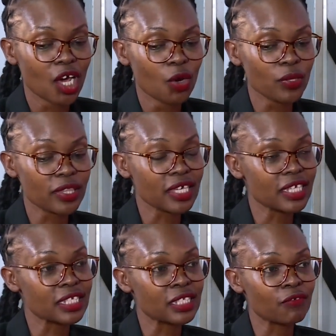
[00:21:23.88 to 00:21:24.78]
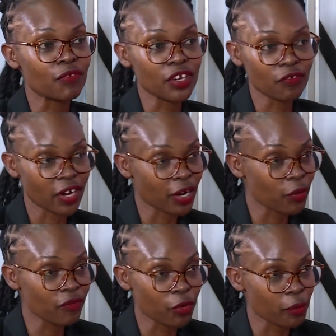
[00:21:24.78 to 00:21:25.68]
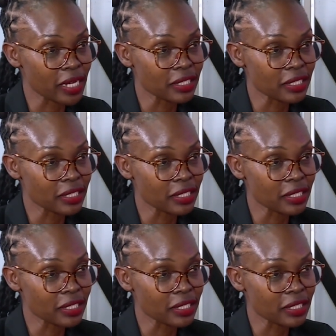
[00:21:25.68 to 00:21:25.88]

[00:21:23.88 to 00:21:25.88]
We think it is very far away from us.